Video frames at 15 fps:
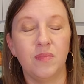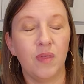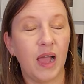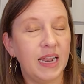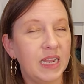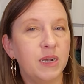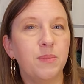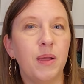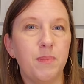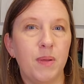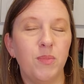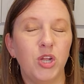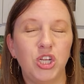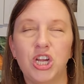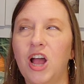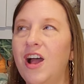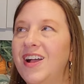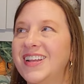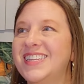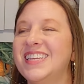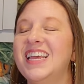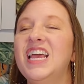I needed my memory
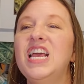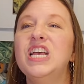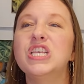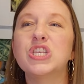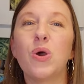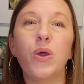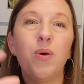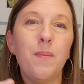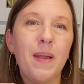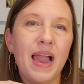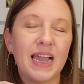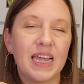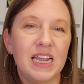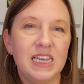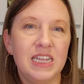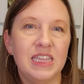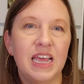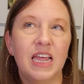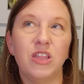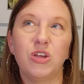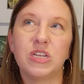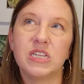jogged. So I went back and I did
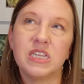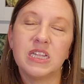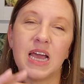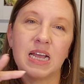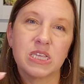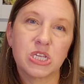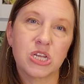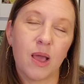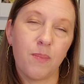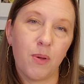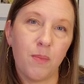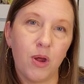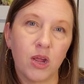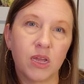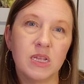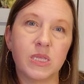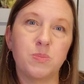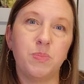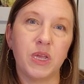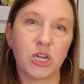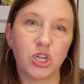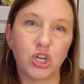that. Looked at the last couple markets
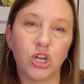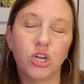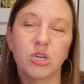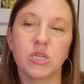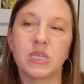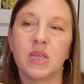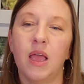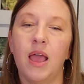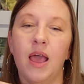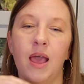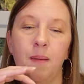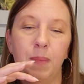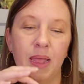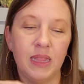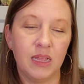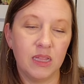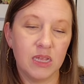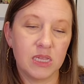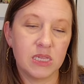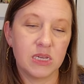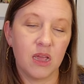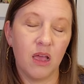pictures and the
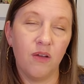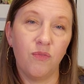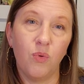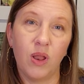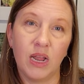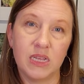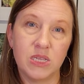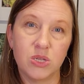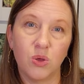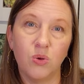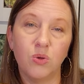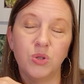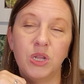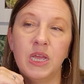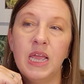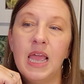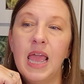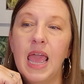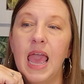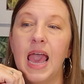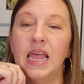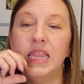list of what I sold.
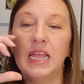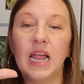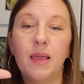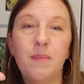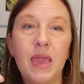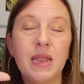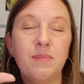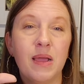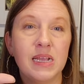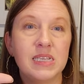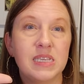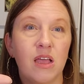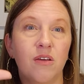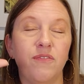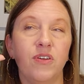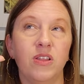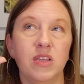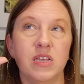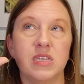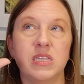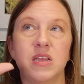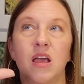And then I made myself a
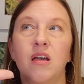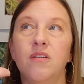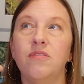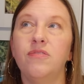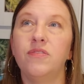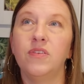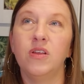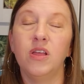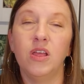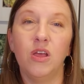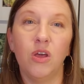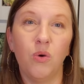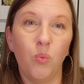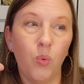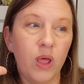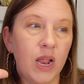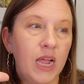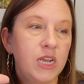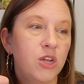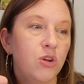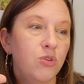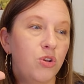list of when I
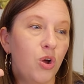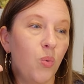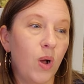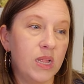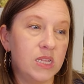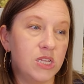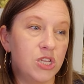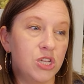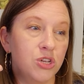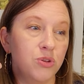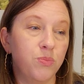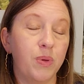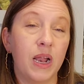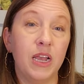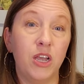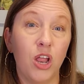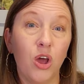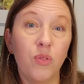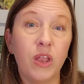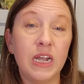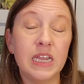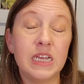don't know what to do, but I
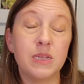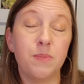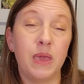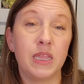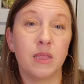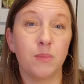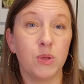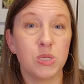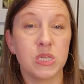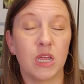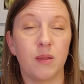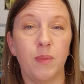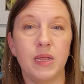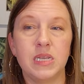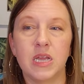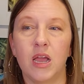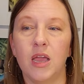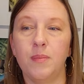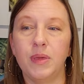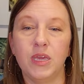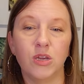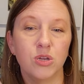know that I need to make the most out of my
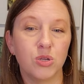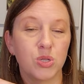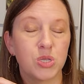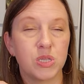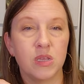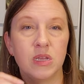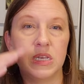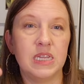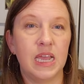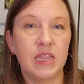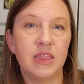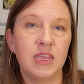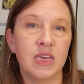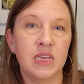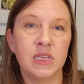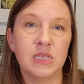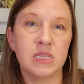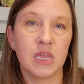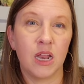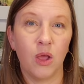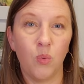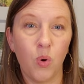time. Here's the 10 things
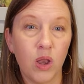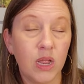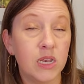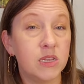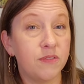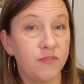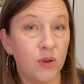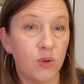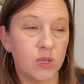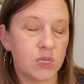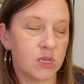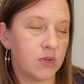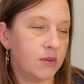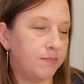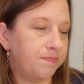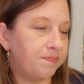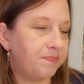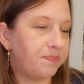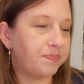that I wanted to focus on.